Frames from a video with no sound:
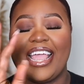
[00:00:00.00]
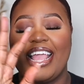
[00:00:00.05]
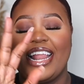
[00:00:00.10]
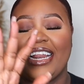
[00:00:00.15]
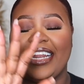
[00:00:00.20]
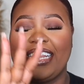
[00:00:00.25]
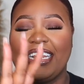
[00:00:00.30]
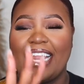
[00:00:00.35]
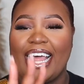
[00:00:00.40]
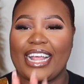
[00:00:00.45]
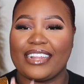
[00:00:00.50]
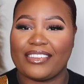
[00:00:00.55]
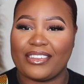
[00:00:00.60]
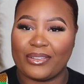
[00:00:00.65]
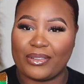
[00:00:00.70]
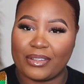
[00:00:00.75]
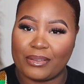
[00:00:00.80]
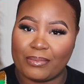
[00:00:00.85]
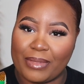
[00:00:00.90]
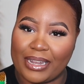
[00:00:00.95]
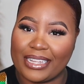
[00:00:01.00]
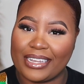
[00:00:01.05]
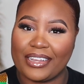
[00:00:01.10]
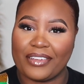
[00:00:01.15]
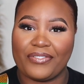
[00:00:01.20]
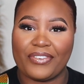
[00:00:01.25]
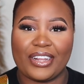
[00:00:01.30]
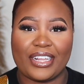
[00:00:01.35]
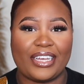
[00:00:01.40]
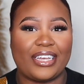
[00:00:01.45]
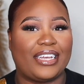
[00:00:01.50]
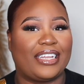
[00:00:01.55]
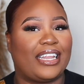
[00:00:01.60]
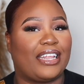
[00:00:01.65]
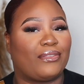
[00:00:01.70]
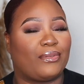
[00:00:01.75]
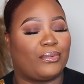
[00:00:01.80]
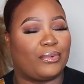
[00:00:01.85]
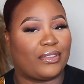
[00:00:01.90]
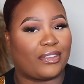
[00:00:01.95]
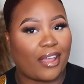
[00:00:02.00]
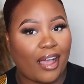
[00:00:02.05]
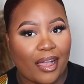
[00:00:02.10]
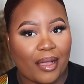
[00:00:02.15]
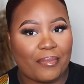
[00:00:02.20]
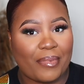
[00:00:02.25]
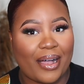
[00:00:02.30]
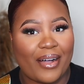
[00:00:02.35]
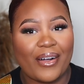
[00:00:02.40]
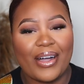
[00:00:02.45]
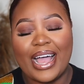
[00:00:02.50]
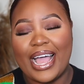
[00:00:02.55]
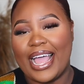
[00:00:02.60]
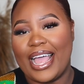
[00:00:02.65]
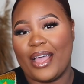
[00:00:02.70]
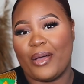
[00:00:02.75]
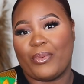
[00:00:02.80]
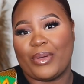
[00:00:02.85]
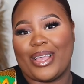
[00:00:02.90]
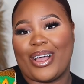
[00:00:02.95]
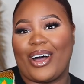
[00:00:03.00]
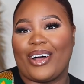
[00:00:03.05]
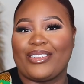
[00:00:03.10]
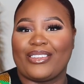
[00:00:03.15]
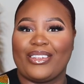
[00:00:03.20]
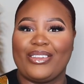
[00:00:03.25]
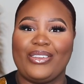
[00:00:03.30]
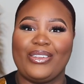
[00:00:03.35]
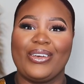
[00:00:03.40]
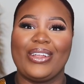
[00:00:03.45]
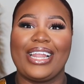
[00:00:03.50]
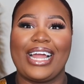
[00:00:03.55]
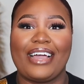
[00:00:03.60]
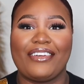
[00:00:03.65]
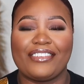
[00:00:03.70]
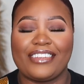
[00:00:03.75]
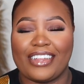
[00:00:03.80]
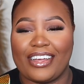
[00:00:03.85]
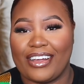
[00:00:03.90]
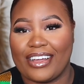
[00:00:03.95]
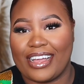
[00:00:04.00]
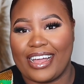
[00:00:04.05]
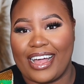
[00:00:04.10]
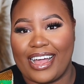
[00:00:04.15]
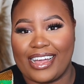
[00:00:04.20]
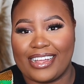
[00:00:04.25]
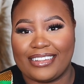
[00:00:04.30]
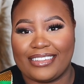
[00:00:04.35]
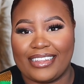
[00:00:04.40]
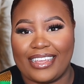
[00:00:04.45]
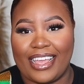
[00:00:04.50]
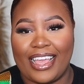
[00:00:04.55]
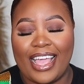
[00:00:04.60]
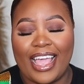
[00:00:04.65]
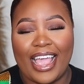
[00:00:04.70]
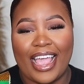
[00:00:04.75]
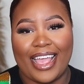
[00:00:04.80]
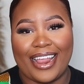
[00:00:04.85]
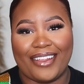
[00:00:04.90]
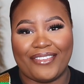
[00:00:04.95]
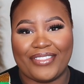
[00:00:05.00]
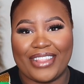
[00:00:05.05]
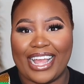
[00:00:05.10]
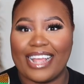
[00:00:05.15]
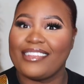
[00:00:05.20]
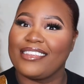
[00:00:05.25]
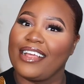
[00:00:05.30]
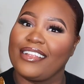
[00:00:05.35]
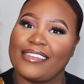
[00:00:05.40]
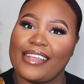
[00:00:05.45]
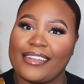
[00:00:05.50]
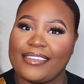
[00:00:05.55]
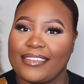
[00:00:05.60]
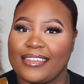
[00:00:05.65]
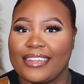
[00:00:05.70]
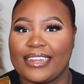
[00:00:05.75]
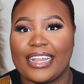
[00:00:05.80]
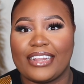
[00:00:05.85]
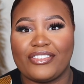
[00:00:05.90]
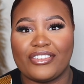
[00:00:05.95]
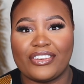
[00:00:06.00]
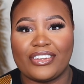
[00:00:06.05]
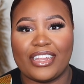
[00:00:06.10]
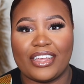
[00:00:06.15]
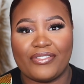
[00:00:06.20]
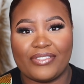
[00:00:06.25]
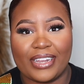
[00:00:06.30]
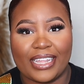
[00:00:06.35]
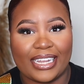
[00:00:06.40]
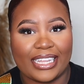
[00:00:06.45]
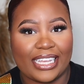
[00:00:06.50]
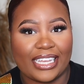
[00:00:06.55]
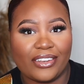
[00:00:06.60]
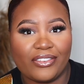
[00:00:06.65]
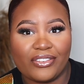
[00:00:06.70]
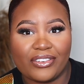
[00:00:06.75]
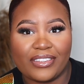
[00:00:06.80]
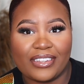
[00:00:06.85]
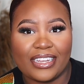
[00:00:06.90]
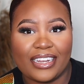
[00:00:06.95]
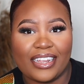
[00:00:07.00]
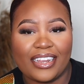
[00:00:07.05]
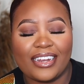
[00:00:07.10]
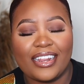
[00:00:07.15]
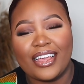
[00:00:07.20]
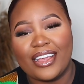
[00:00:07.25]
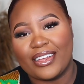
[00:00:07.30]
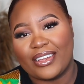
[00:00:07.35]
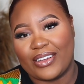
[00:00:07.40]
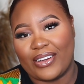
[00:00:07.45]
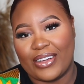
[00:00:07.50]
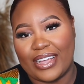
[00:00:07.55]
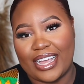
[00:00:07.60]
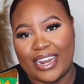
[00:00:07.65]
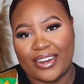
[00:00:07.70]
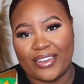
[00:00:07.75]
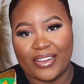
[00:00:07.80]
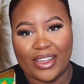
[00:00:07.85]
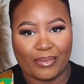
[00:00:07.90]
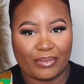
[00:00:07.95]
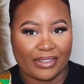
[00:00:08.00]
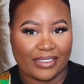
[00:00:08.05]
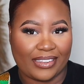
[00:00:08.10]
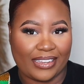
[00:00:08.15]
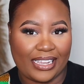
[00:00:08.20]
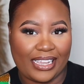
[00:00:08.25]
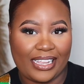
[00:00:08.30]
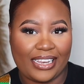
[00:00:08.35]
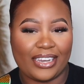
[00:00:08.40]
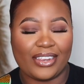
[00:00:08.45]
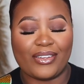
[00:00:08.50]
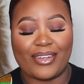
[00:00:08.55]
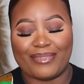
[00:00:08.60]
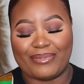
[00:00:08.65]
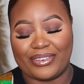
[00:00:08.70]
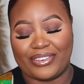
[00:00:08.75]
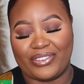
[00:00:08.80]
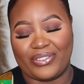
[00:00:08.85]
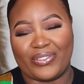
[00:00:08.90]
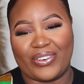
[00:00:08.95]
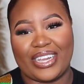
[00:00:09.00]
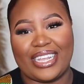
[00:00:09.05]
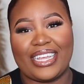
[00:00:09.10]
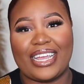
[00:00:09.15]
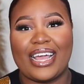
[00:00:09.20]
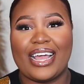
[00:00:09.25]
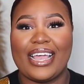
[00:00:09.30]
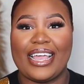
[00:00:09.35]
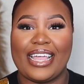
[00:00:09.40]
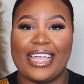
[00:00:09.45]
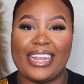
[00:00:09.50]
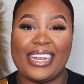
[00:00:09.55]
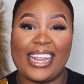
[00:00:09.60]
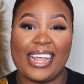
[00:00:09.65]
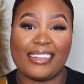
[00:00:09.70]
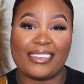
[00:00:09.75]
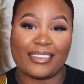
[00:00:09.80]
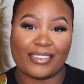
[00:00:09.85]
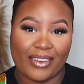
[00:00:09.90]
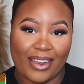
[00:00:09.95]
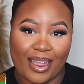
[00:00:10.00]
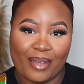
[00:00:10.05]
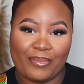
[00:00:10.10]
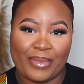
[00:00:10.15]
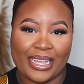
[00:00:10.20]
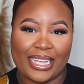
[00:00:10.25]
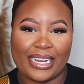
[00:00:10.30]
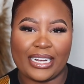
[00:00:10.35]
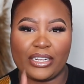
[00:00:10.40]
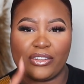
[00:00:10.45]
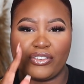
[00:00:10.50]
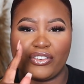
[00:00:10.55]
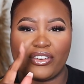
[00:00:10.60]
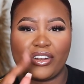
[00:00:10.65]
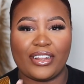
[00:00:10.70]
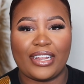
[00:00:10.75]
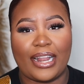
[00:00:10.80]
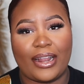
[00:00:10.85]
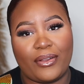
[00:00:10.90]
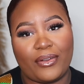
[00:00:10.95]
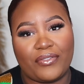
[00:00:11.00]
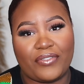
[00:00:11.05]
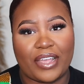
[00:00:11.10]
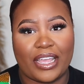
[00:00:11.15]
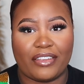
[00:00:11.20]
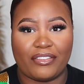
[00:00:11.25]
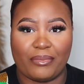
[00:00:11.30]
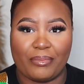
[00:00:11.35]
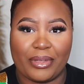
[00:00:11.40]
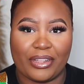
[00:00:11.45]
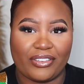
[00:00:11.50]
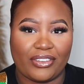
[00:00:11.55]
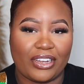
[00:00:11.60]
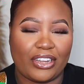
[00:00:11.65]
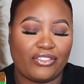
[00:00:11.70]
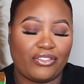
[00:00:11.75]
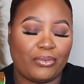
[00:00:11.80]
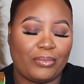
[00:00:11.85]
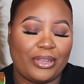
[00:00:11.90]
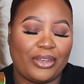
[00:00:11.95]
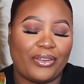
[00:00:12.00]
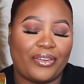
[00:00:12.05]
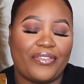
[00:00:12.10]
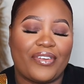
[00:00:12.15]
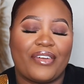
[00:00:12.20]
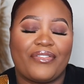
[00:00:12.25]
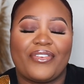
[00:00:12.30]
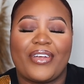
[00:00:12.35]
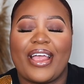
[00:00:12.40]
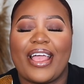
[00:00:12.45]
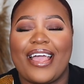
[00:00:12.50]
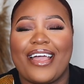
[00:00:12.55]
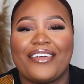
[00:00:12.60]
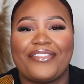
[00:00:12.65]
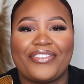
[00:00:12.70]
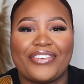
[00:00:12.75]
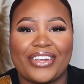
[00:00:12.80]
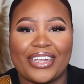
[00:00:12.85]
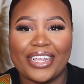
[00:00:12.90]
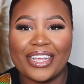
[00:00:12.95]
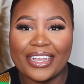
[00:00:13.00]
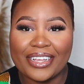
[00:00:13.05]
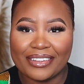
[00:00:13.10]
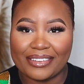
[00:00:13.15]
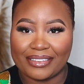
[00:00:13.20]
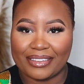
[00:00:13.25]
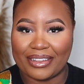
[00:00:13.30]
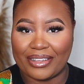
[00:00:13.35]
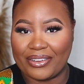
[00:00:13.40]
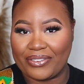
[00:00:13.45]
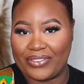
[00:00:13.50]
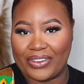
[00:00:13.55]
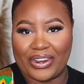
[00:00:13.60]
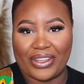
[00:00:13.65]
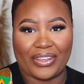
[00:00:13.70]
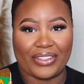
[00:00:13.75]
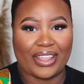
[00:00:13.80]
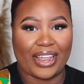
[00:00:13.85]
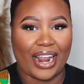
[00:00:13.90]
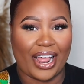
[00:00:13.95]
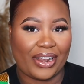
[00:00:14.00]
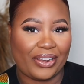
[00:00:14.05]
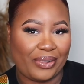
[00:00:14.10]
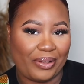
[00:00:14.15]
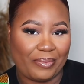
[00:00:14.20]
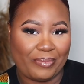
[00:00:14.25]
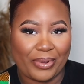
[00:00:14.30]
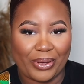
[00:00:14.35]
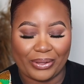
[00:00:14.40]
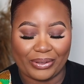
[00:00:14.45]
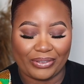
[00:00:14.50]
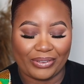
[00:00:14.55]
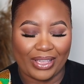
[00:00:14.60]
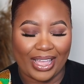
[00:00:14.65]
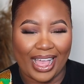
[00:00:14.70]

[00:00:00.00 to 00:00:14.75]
Anything that has to do with smelling good, feeling good, that's what we talk about. And we also do lifestyle content. And if that sounds like something that you're definitely interested in, go ahead and grab a seat, grab a drink, hit that subscribe button and turn on that notification bell so that you'll be notified for every single video that I do post, you